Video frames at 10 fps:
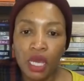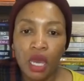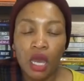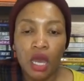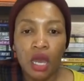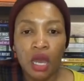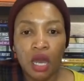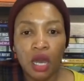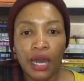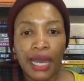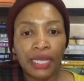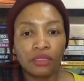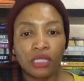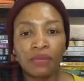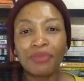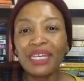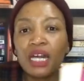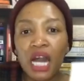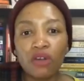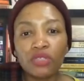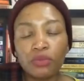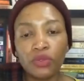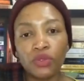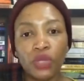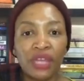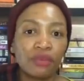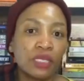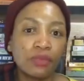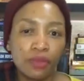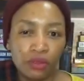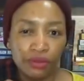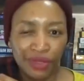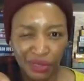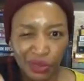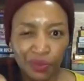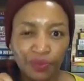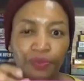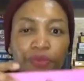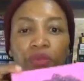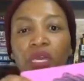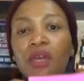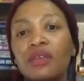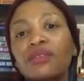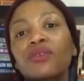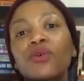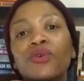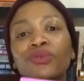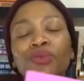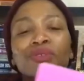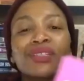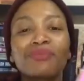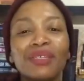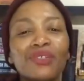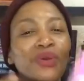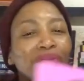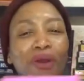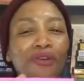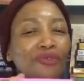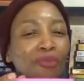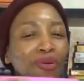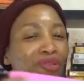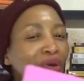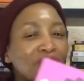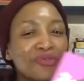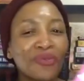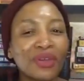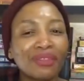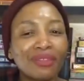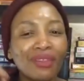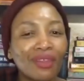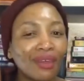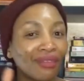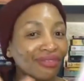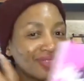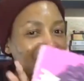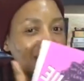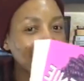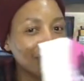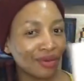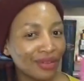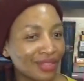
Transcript: and being accountable to other people, So don't be turned off or put off with thick books